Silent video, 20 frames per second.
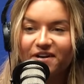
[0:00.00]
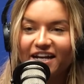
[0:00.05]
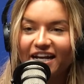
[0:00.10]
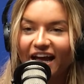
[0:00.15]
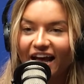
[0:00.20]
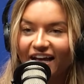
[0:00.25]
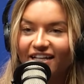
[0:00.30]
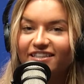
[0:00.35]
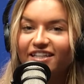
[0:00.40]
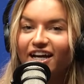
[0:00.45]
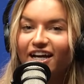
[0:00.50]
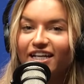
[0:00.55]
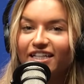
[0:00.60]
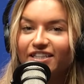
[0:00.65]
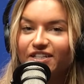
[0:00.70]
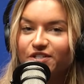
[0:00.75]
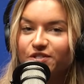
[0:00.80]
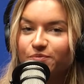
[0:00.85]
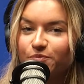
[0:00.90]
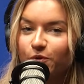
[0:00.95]
a headline
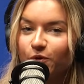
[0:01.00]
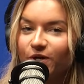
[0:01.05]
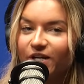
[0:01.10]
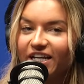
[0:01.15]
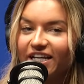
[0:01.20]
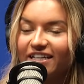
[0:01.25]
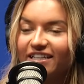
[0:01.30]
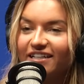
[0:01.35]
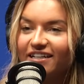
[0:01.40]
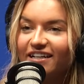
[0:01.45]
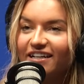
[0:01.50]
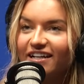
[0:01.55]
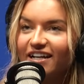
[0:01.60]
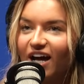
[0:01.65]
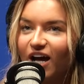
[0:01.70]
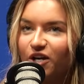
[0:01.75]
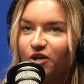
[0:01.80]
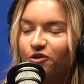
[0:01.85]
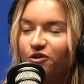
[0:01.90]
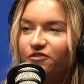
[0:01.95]
this morning.
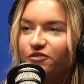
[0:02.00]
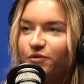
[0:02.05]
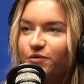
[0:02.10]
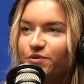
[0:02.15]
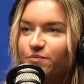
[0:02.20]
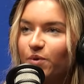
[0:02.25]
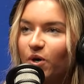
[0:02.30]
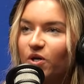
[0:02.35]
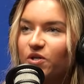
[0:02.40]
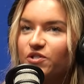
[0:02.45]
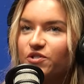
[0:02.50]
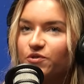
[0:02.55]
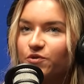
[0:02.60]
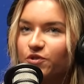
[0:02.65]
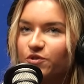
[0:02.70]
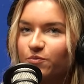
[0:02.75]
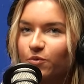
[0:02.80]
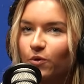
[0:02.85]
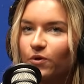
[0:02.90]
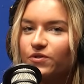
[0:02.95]
I don't know if it was
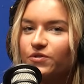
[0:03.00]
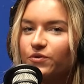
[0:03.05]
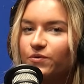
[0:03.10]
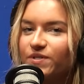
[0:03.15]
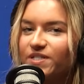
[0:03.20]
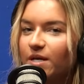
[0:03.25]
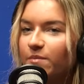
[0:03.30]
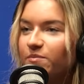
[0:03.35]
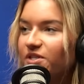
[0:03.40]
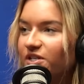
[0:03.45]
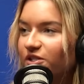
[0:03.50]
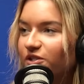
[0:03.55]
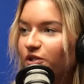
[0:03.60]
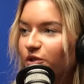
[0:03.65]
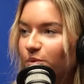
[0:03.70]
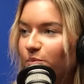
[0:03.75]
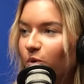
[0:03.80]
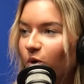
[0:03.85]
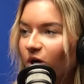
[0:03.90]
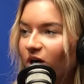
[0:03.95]
Barstool Sports or it was something a
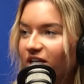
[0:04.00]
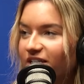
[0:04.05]
little more